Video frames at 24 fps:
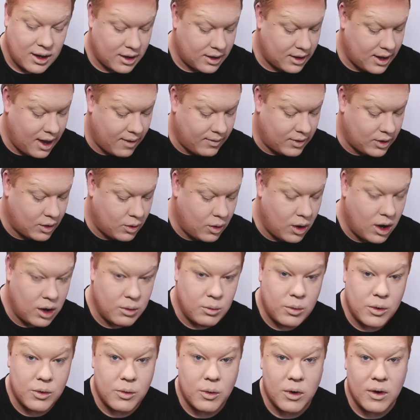Pt1
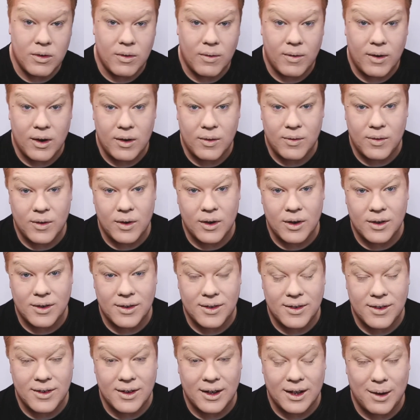was one of the very first
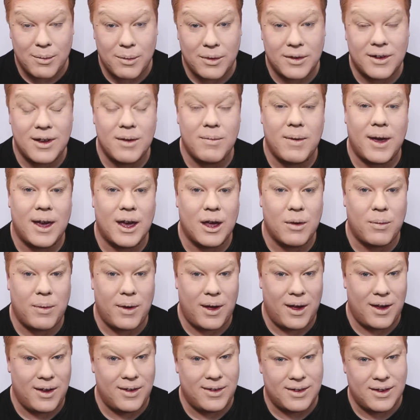celebrity makeup
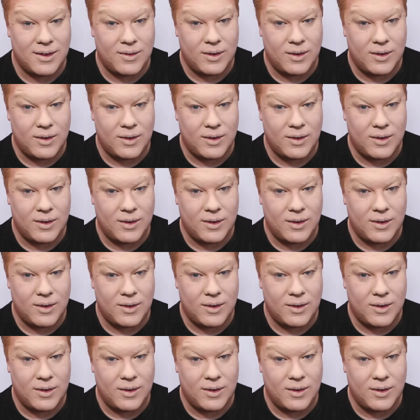artists.